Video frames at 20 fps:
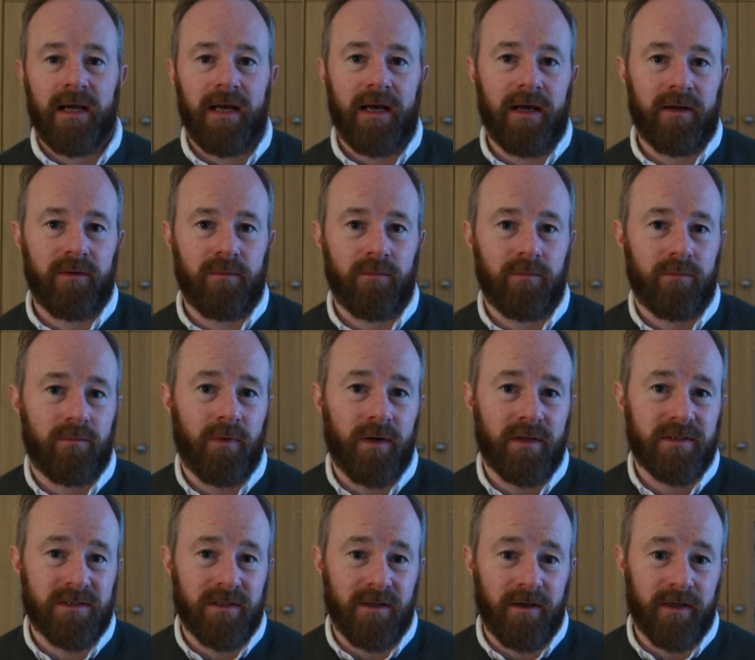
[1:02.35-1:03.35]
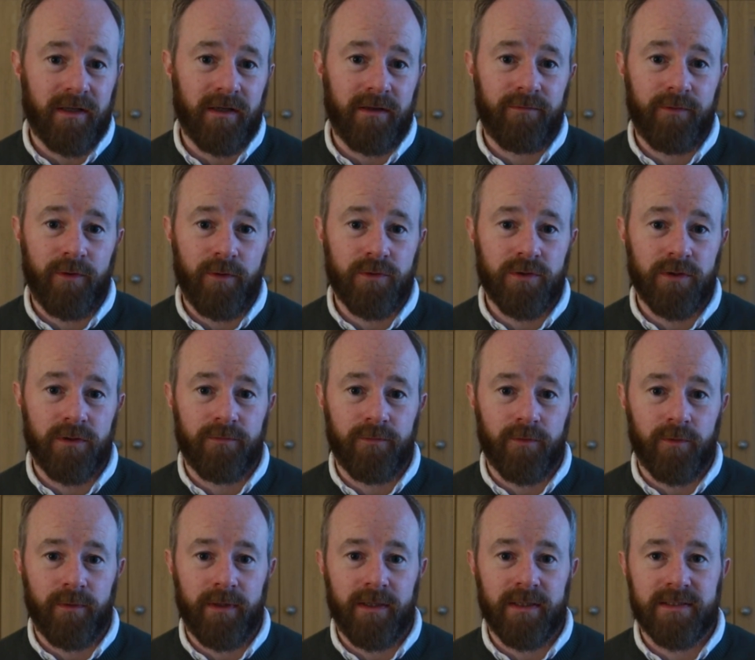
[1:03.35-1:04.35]
and what's the likely future
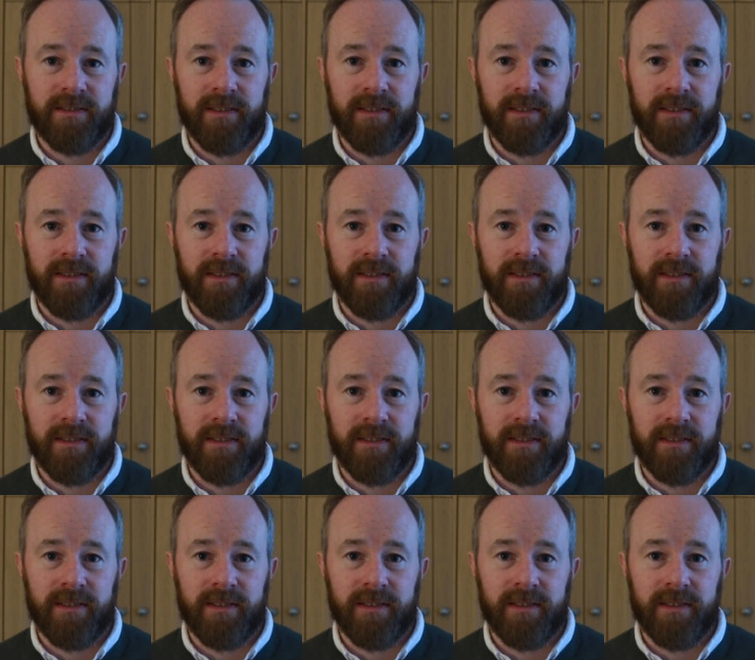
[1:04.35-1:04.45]
for real